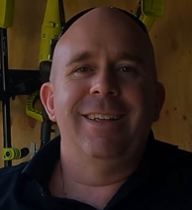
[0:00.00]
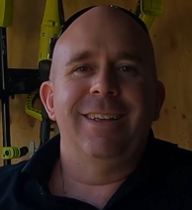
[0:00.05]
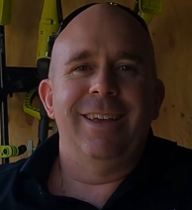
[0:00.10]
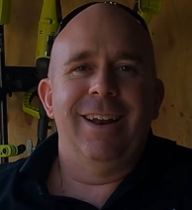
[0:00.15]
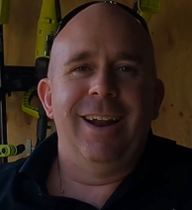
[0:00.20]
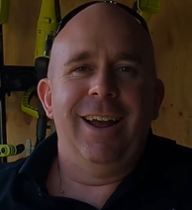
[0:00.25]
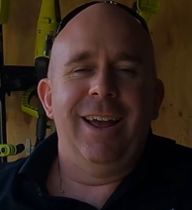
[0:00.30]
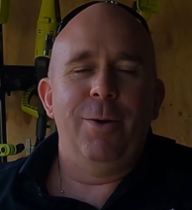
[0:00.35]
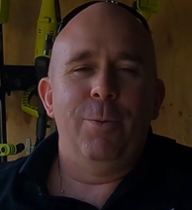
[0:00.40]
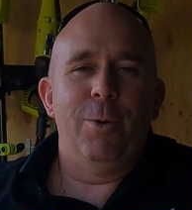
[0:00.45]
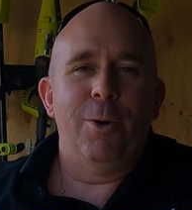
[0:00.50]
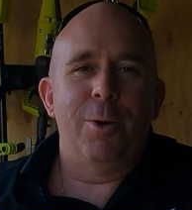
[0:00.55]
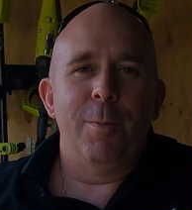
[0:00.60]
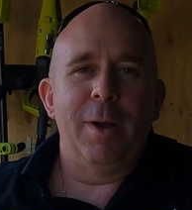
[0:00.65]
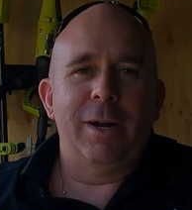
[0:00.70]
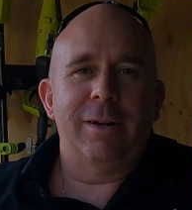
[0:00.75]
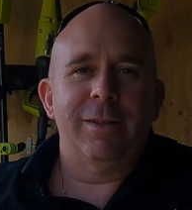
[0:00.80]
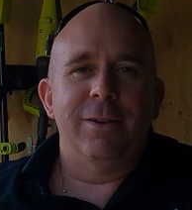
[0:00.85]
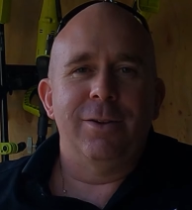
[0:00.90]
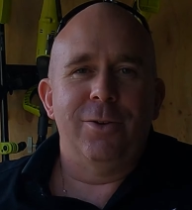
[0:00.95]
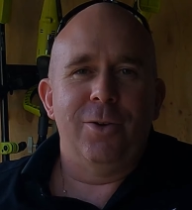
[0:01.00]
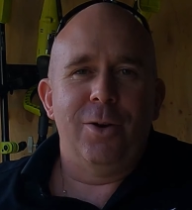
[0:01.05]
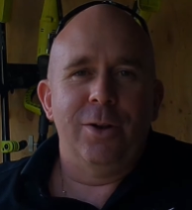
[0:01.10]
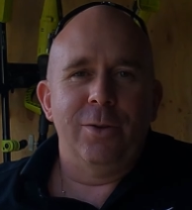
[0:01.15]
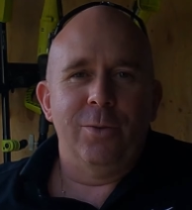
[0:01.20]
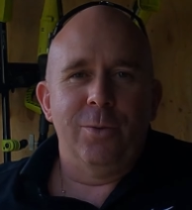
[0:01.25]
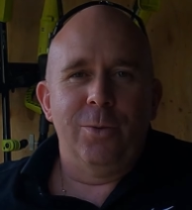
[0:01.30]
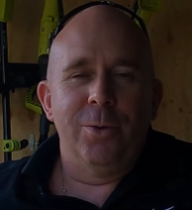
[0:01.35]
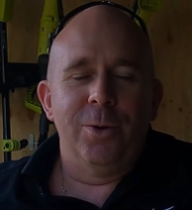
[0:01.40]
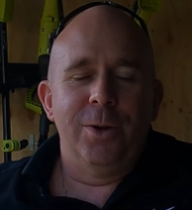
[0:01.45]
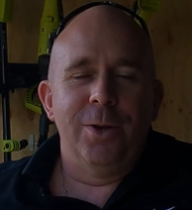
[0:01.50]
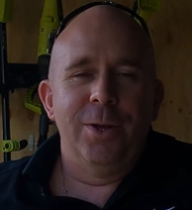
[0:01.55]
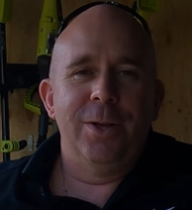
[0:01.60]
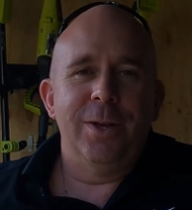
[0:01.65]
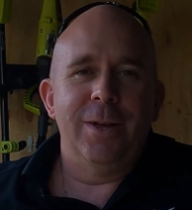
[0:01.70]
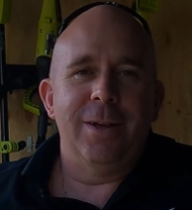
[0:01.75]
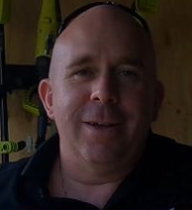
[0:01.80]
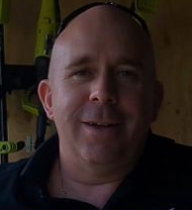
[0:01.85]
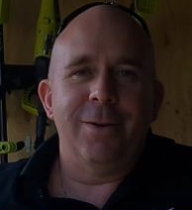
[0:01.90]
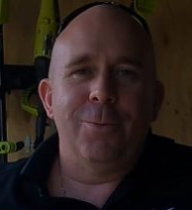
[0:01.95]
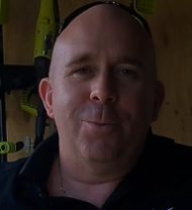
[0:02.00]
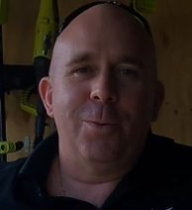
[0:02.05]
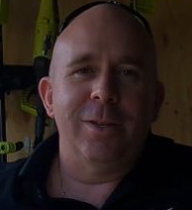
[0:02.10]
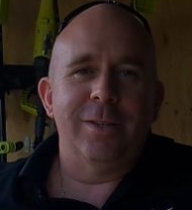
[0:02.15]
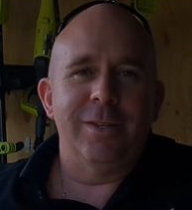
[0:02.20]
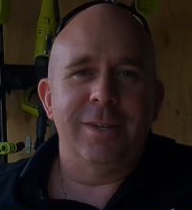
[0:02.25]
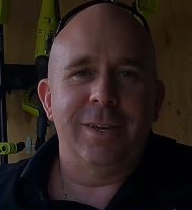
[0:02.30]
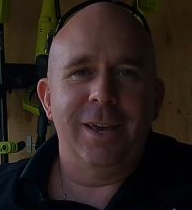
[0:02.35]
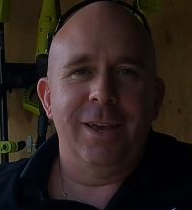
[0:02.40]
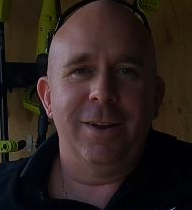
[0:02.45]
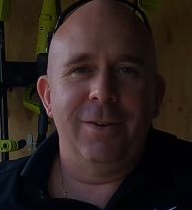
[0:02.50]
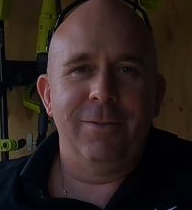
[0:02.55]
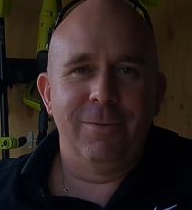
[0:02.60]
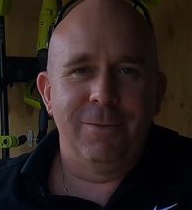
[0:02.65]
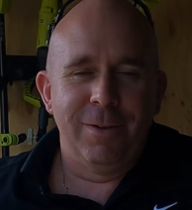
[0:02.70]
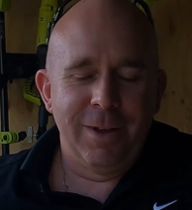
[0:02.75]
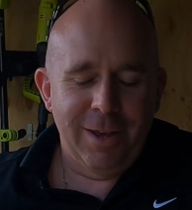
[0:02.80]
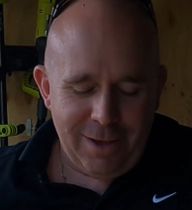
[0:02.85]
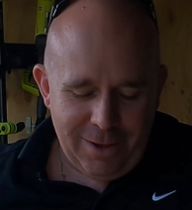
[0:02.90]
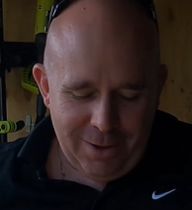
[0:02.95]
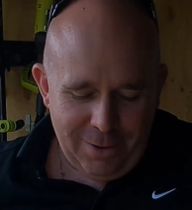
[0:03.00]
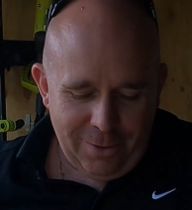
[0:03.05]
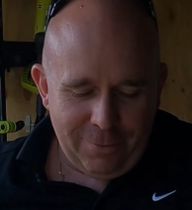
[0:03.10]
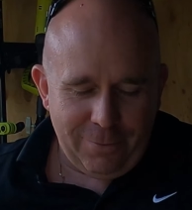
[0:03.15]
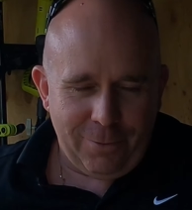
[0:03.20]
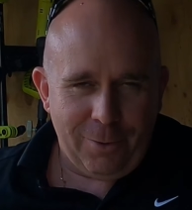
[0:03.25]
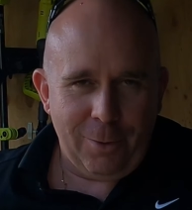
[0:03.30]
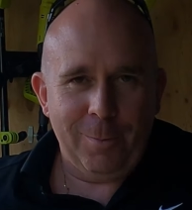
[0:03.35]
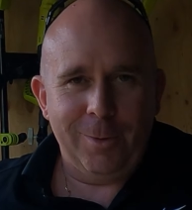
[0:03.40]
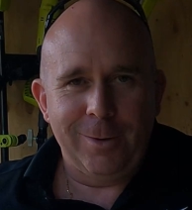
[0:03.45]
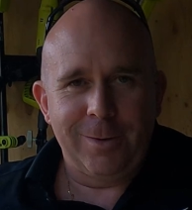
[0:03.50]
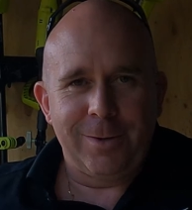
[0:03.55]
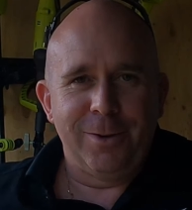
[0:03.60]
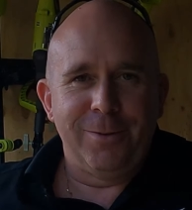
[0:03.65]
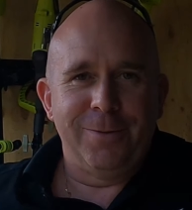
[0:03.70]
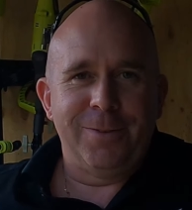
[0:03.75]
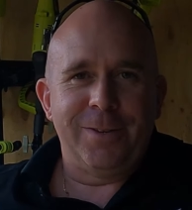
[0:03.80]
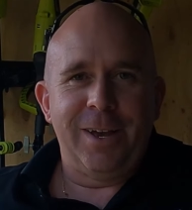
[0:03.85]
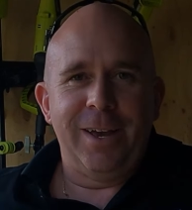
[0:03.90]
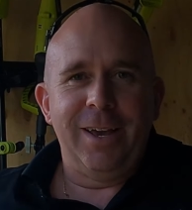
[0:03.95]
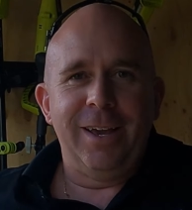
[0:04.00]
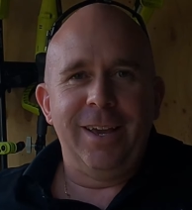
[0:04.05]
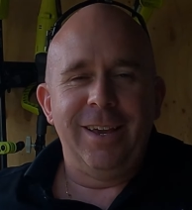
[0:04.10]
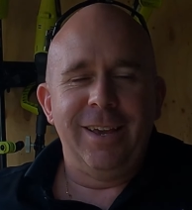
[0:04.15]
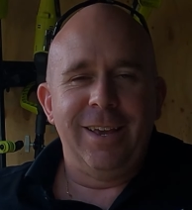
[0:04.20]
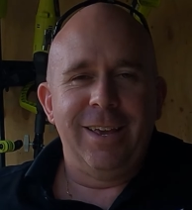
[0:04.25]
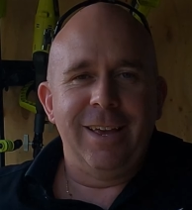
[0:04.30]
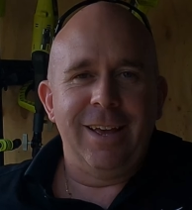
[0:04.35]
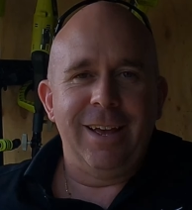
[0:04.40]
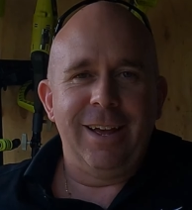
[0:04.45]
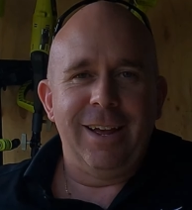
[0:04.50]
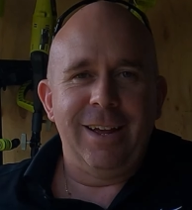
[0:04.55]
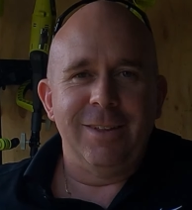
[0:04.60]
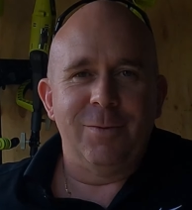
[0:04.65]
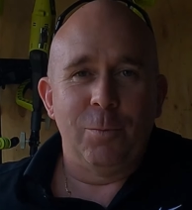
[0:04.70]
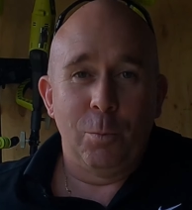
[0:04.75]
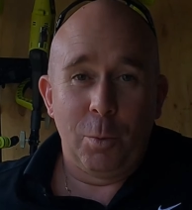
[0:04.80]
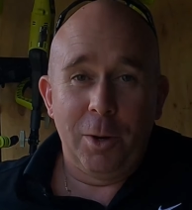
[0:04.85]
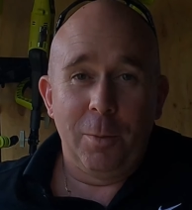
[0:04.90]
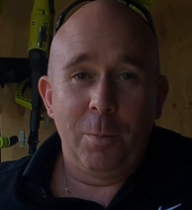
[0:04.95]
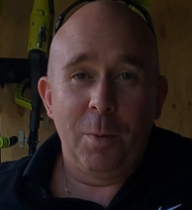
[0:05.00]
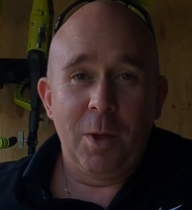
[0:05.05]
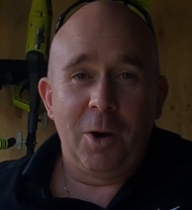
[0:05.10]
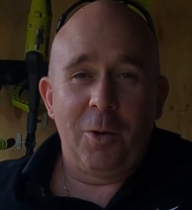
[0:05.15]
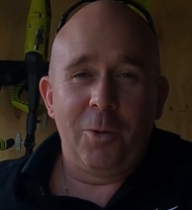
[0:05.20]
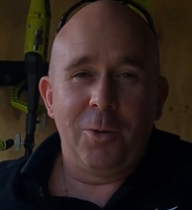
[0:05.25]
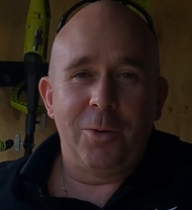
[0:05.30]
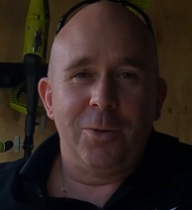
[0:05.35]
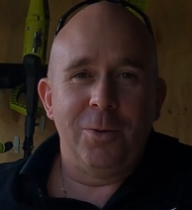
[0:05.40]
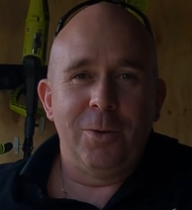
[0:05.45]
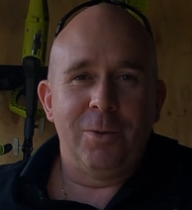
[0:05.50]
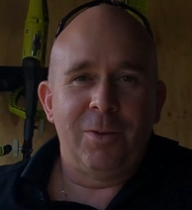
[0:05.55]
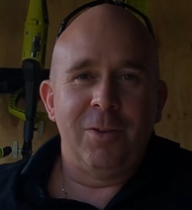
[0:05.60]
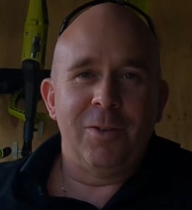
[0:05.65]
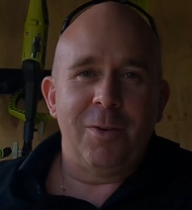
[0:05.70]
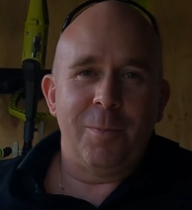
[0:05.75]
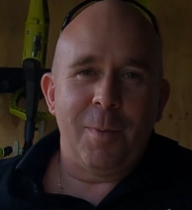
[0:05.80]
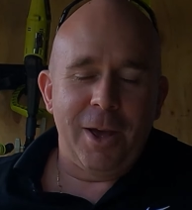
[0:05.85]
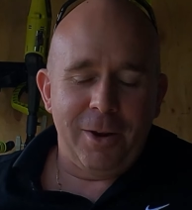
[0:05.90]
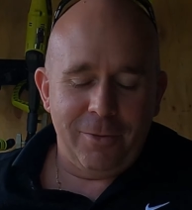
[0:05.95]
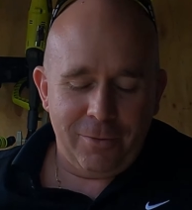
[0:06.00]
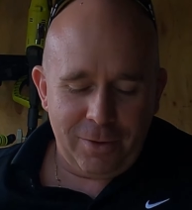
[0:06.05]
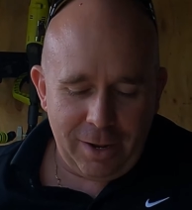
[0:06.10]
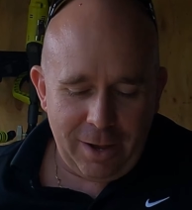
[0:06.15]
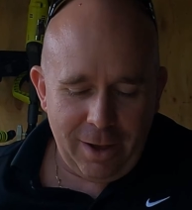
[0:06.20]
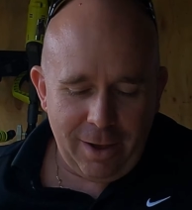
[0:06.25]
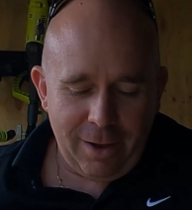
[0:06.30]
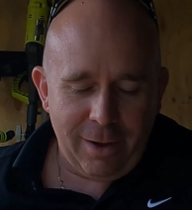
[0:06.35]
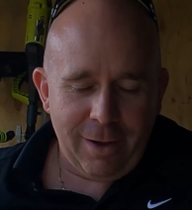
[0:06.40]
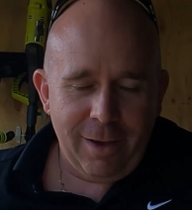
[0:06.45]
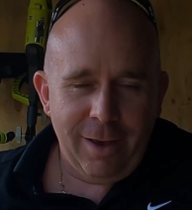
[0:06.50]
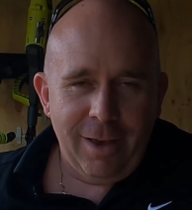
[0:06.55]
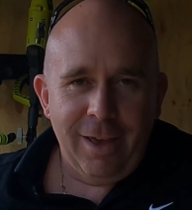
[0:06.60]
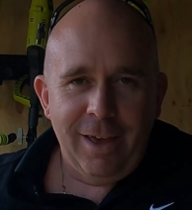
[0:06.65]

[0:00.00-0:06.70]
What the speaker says: G'day, welcome back to the Lion Lawn. Once again, I find myself saying it's been a minute or two since I made a video,